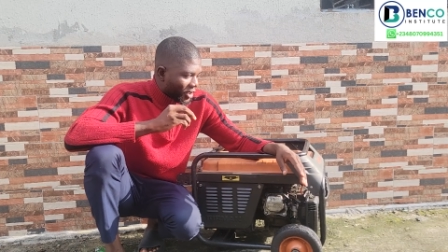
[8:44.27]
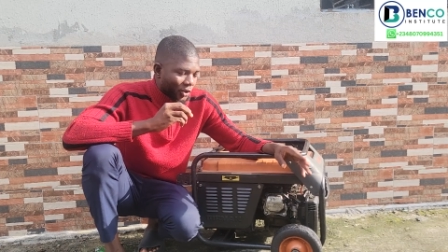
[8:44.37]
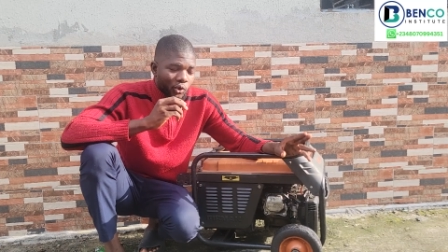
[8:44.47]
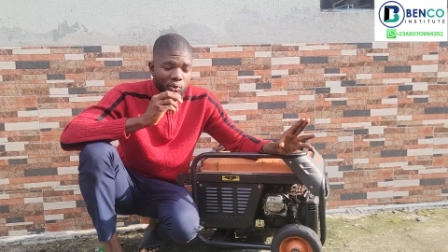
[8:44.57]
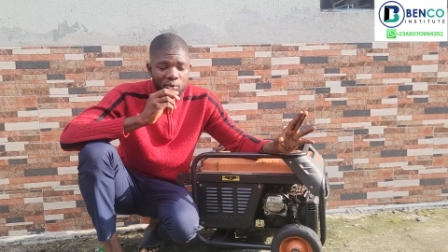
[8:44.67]

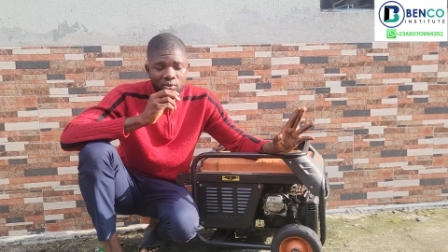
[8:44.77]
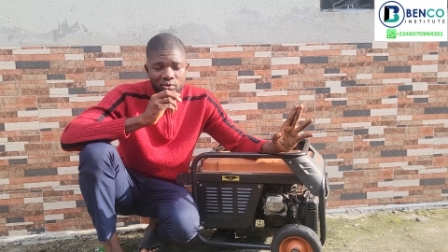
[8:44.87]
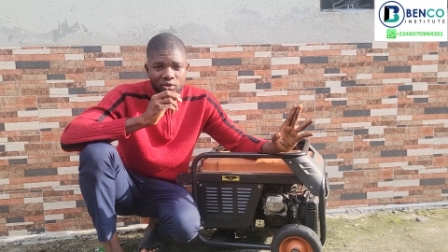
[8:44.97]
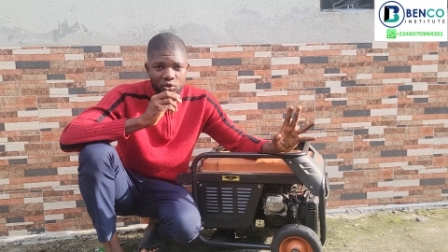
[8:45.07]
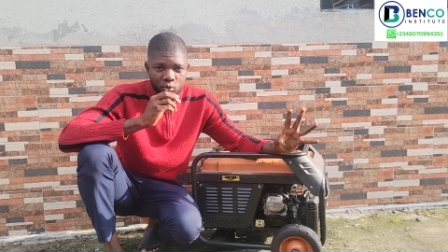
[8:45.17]
So
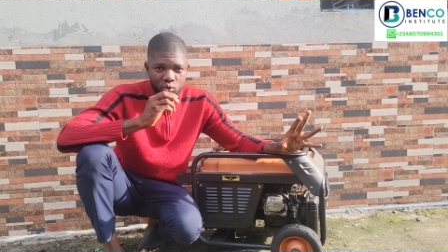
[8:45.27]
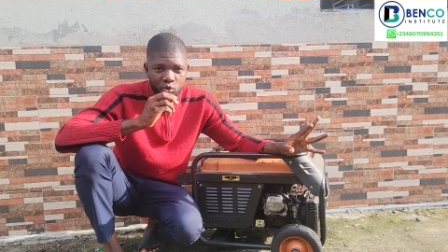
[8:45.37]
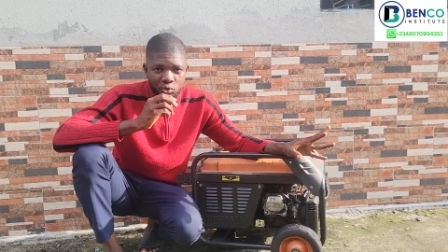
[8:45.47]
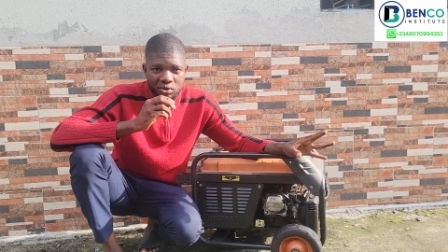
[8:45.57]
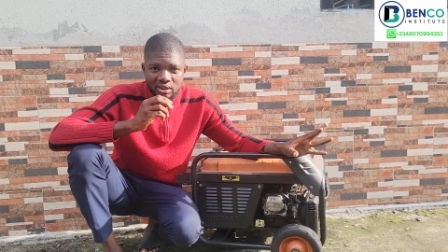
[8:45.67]
you
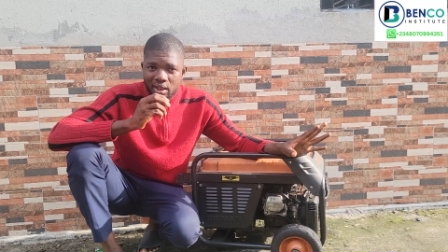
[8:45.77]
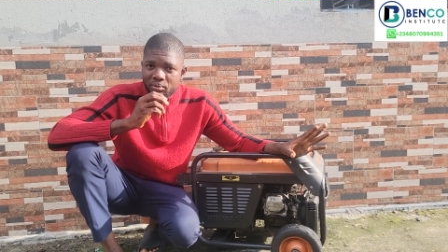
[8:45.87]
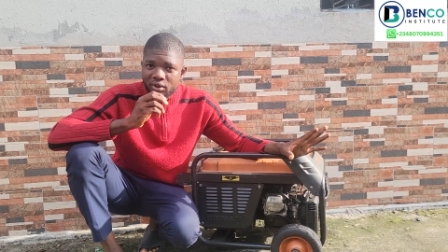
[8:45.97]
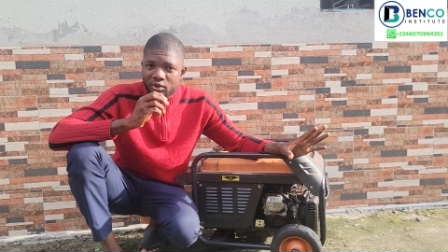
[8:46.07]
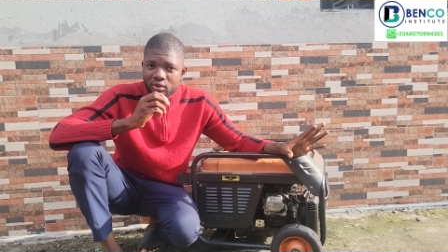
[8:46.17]
use
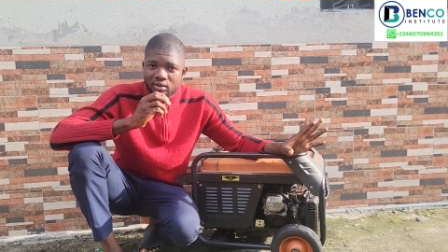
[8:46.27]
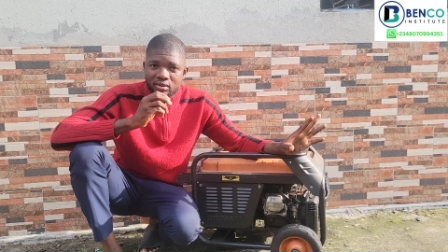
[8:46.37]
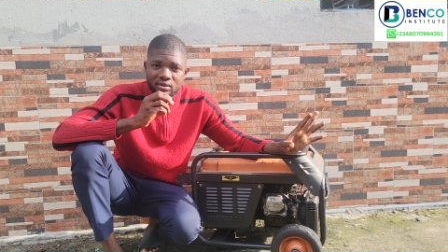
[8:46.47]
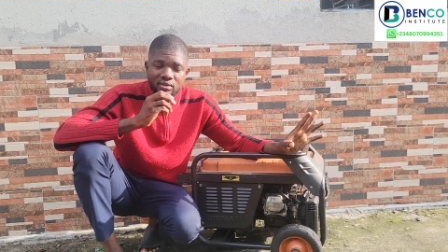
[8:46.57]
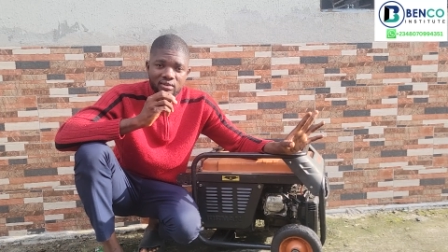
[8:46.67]

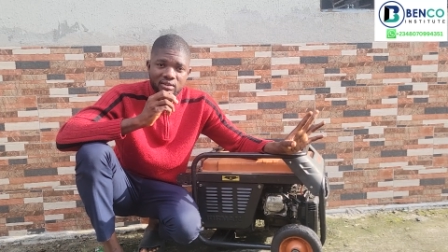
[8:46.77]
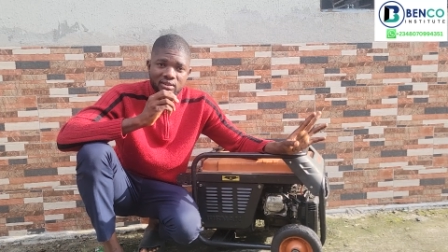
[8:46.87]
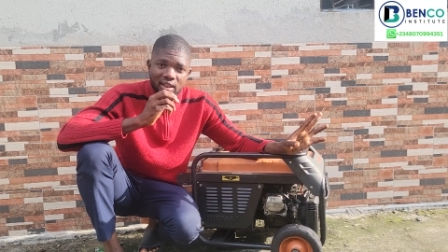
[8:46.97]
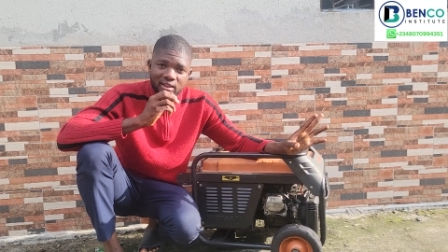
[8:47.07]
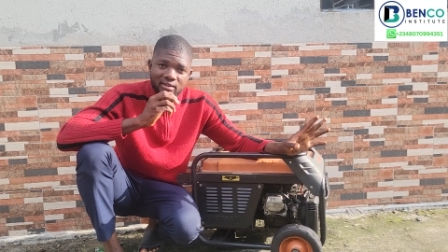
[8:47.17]
carburetors
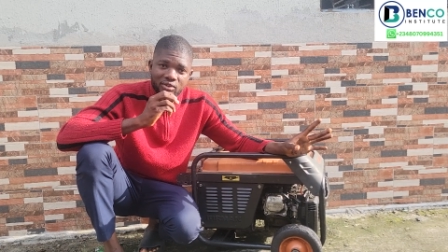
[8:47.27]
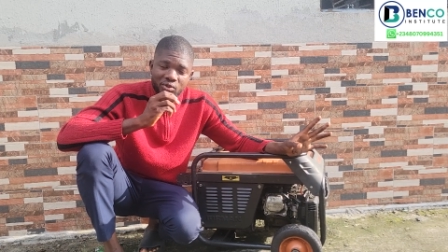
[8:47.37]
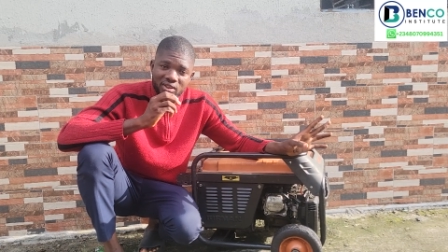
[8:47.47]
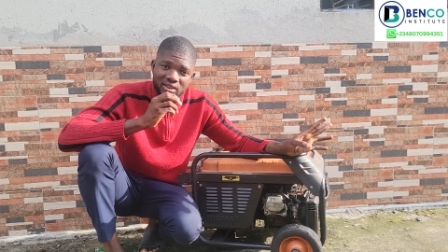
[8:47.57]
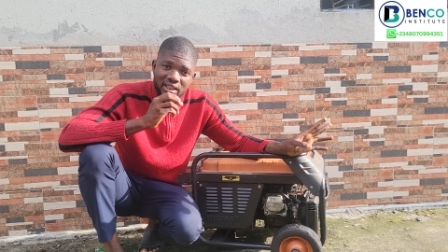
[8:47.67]
that
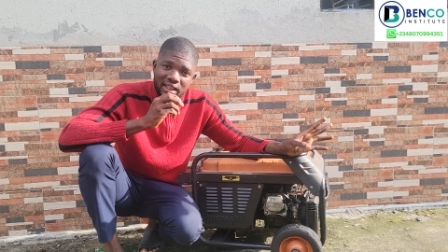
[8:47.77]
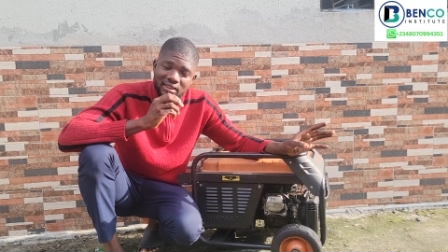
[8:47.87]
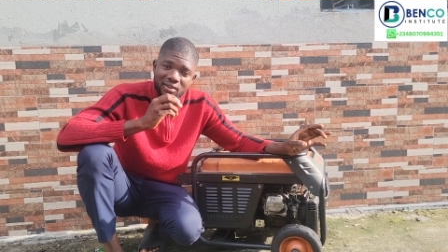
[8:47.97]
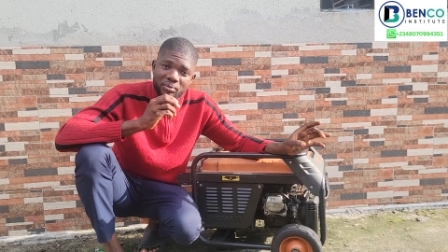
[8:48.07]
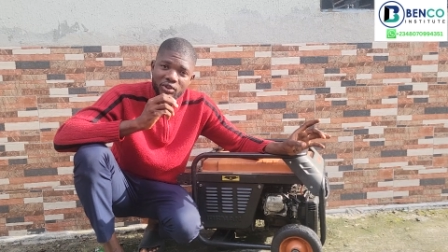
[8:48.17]
uses gas
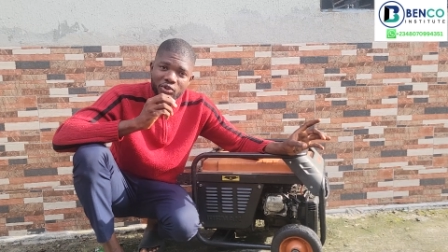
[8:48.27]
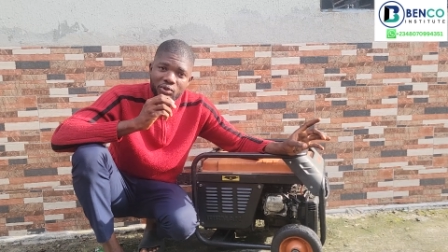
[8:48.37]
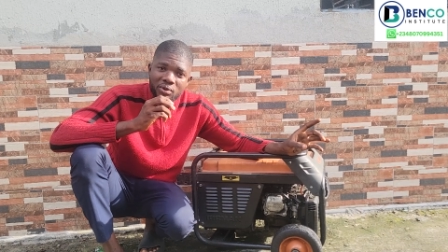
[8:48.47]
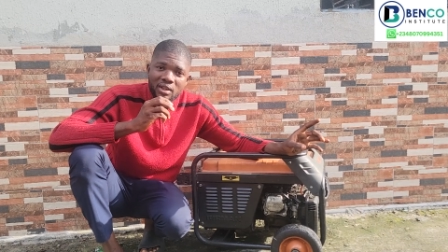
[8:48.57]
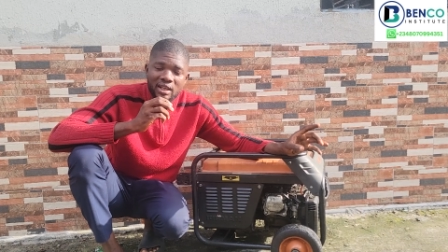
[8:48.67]
and
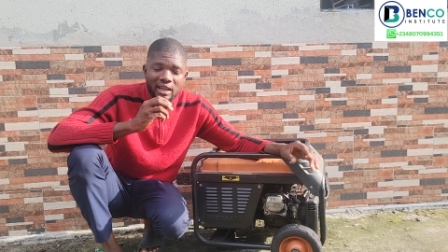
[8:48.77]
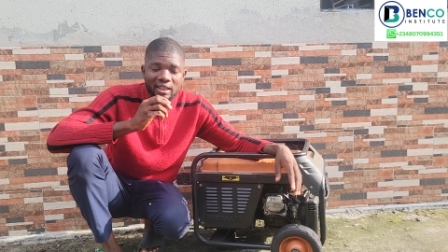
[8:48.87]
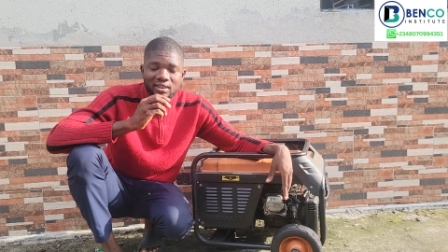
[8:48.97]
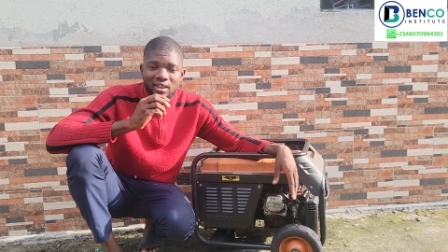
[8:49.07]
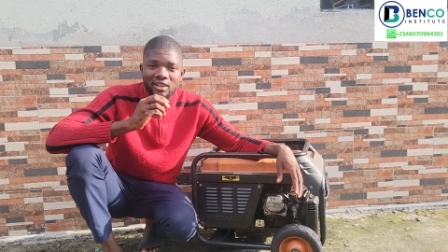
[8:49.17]
petrol,
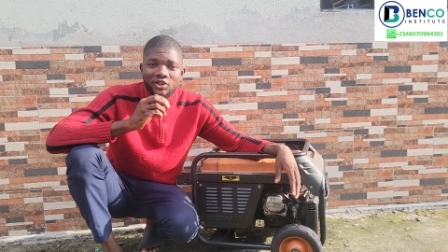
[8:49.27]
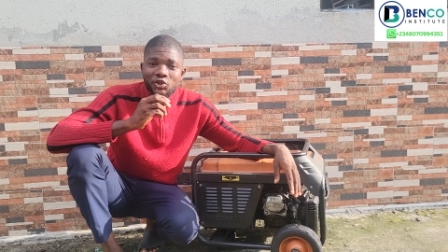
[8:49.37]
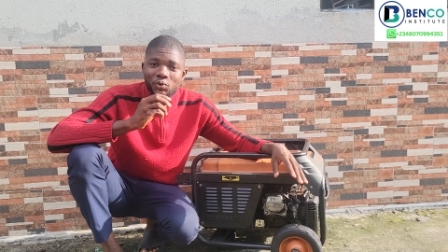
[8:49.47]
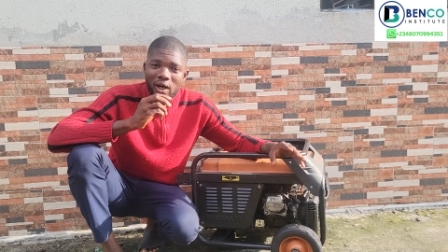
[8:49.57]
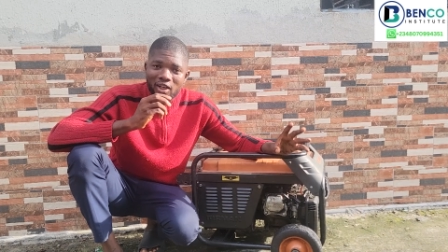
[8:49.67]
and then
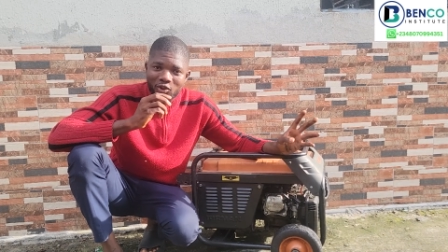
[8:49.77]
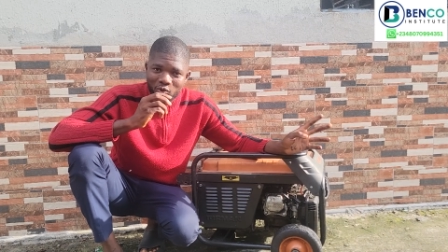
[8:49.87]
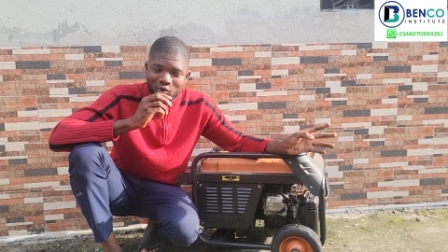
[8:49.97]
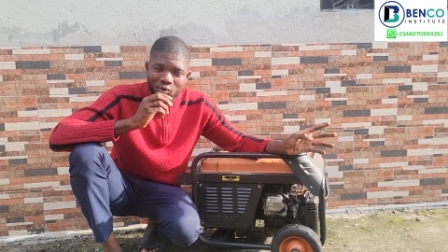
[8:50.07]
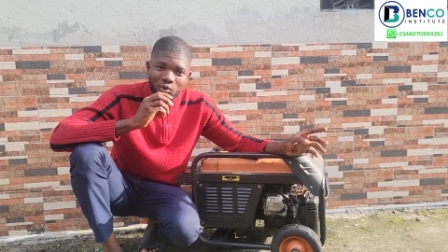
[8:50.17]
you are
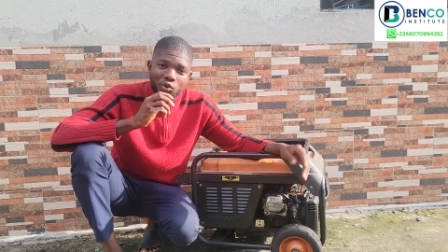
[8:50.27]
good to go.